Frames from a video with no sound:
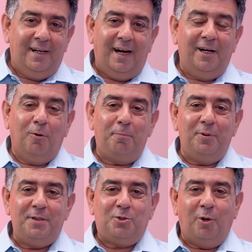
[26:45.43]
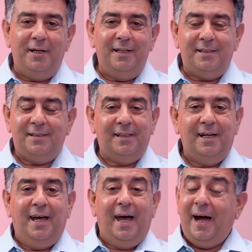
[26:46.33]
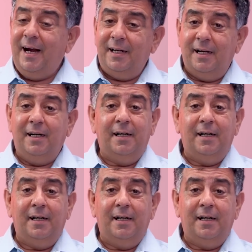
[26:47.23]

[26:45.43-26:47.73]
I hope you enjoyed it. And